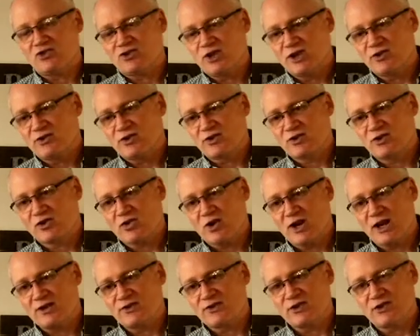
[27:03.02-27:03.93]
Jesus
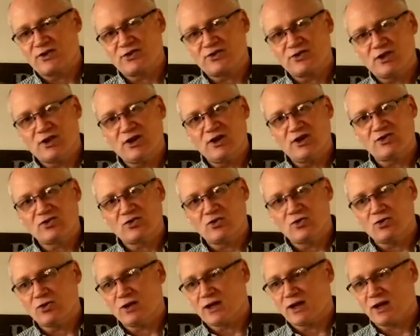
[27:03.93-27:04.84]
Christ in Sunday
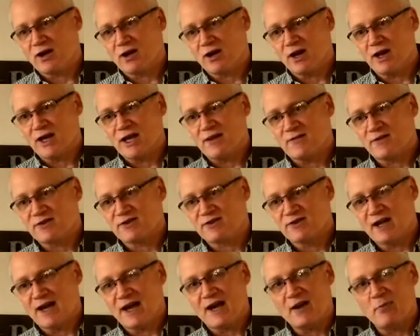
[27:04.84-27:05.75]
school and in life, it's
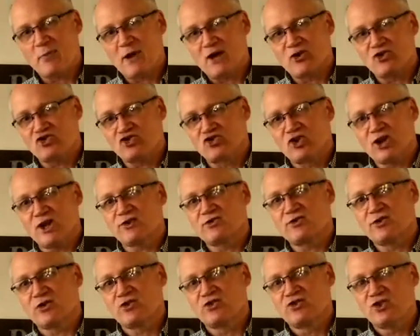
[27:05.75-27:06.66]
not about
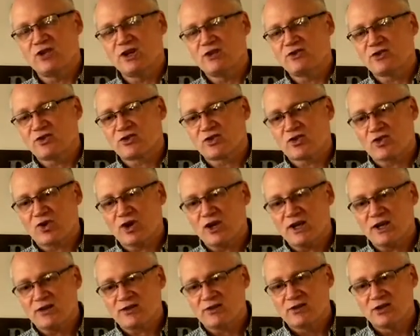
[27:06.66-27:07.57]
just the Jesus
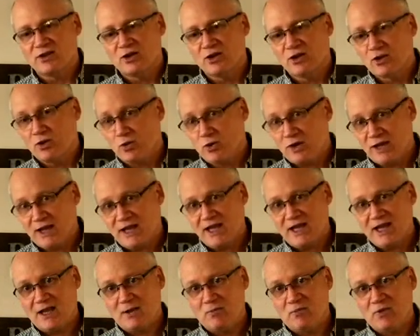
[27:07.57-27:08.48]
Christ who
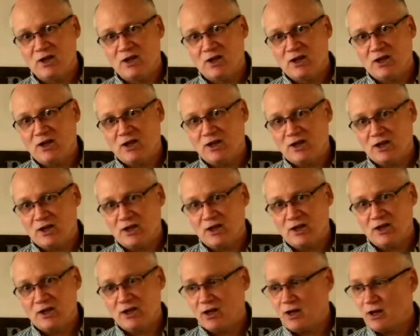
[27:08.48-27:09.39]
came
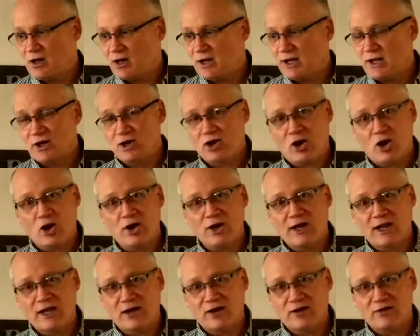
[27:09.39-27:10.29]
uh,
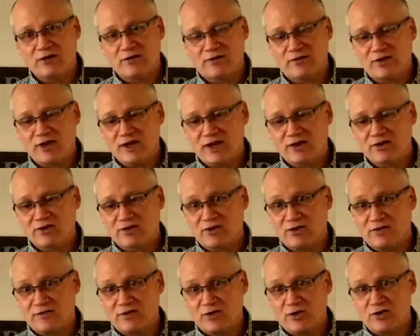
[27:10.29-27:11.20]
incarnated in the flesh
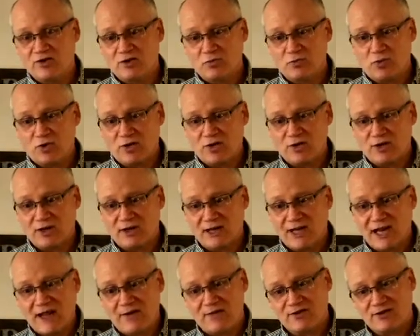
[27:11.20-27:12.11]
and the virgin birth and
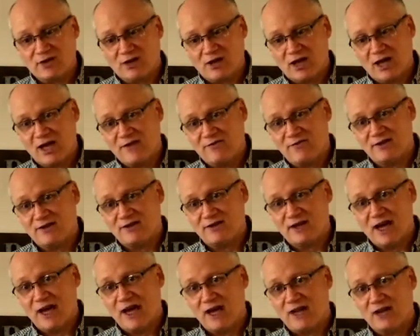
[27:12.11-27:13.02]
gave his life and
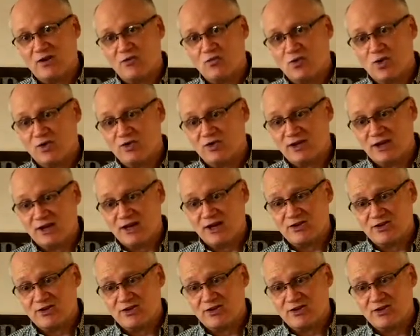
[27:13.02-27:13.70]
died and rose again.